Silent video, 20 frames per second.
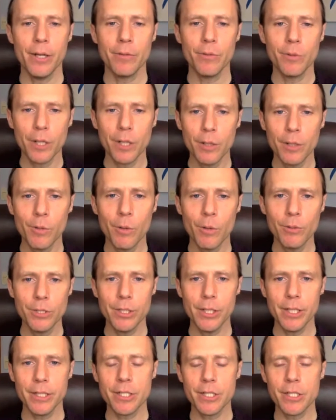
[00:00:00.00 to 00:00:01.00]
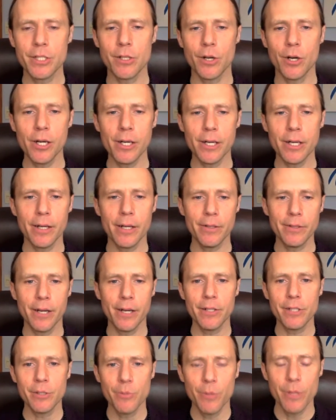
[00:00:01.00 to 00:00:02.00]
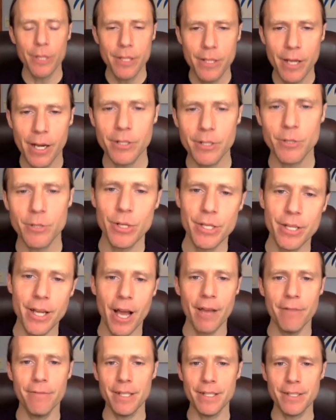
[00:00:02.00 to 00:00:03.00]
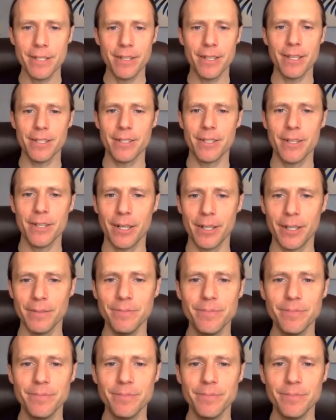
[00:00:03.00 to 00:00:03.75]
Where would you like to start? How should we dive into this here?